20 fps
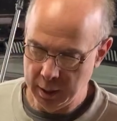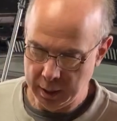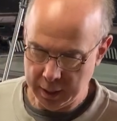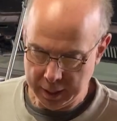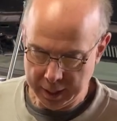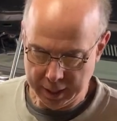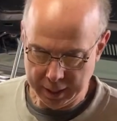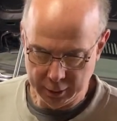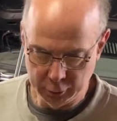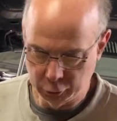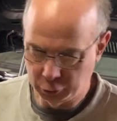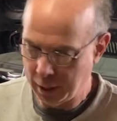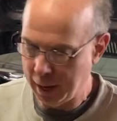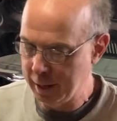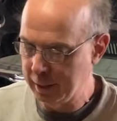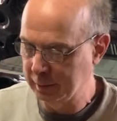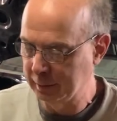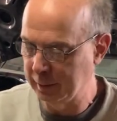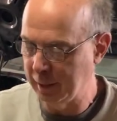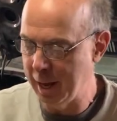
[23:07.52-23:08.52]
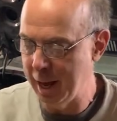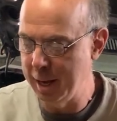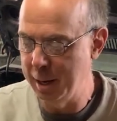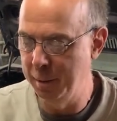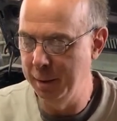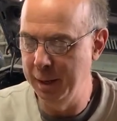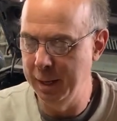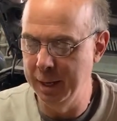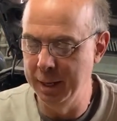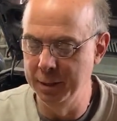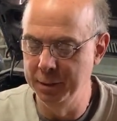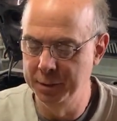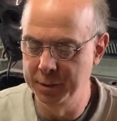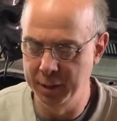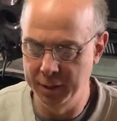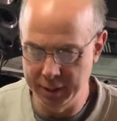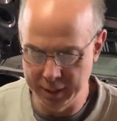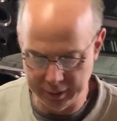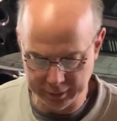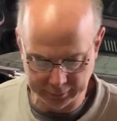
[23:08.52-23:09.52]
and tried to slide it into
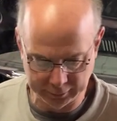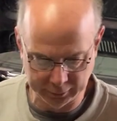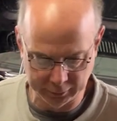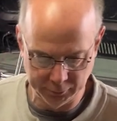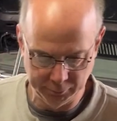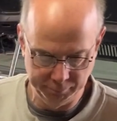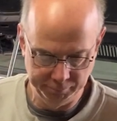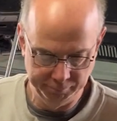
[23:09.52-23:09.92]
this.